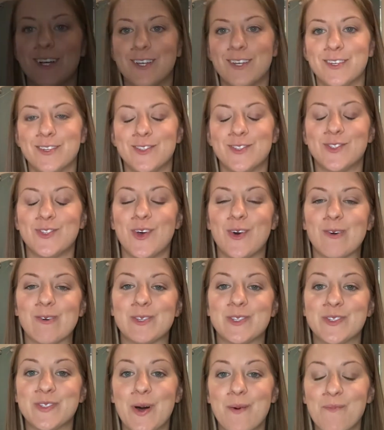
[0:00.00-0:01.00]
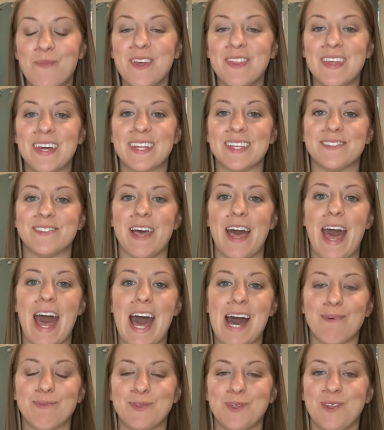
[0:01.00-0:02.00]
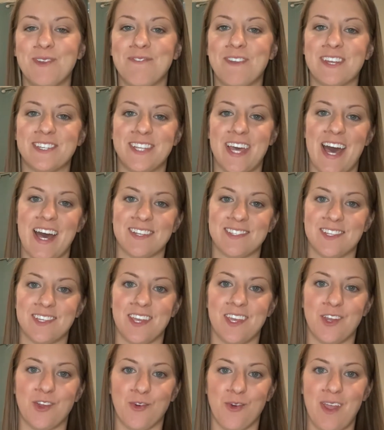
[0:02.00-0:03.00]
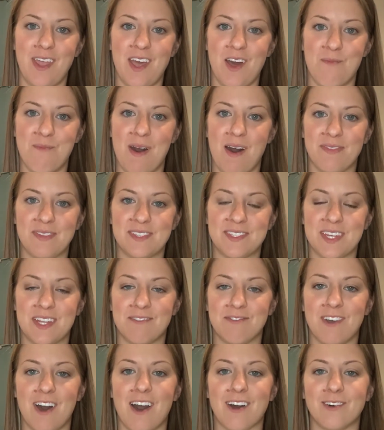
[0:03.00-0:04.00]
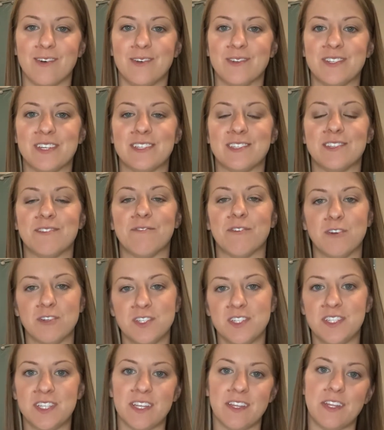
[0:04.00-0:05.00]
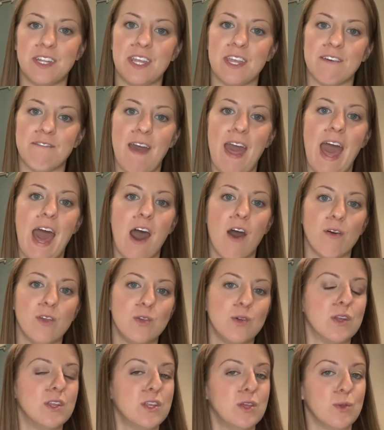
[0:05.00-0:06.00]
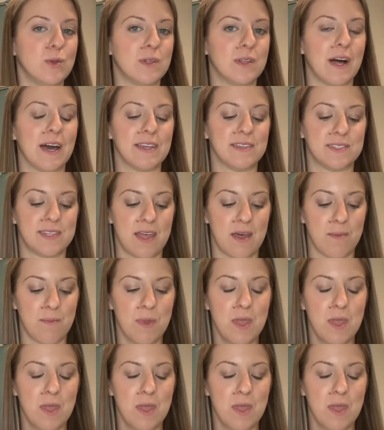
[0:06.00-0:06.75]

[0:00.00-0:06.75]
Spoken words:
So something that is absolutely fantastic and great about the set of goggles is the versatility of how you can utilize them.